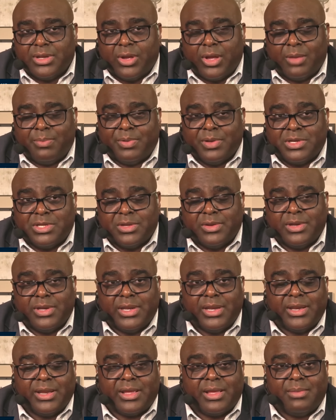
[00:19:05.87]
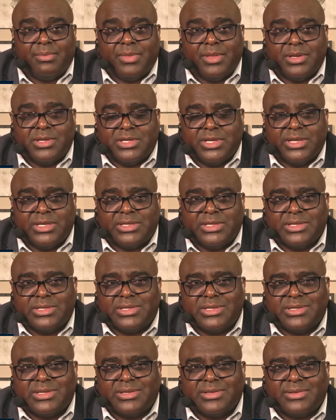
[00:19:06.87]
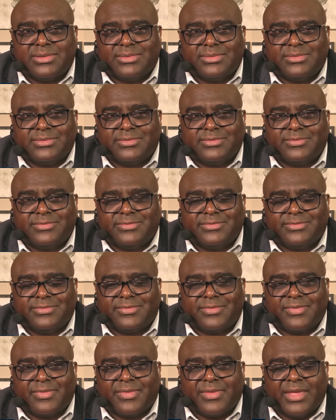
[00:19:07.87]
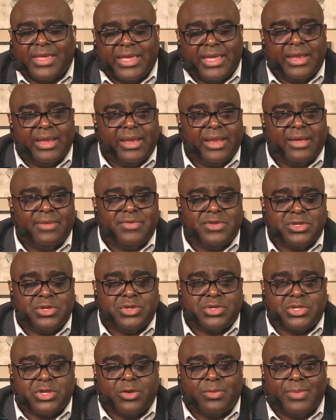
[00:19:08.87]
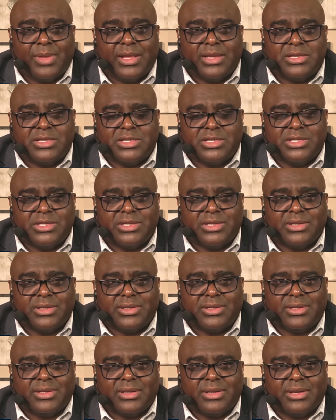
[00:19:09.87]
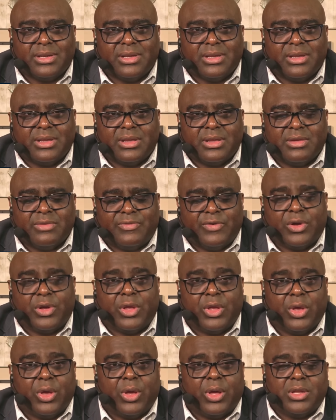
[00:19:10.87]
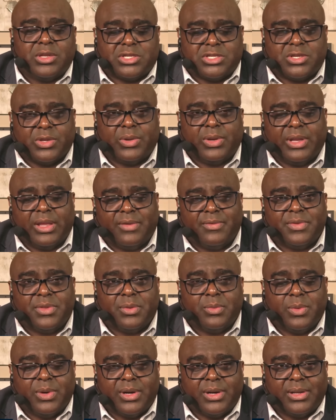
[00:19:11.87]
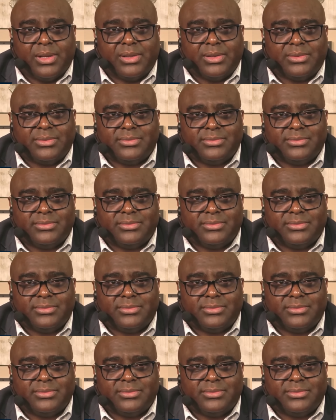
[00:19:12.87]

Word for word: opportunity to come to Jesus. He loves you so much. For God so loved the world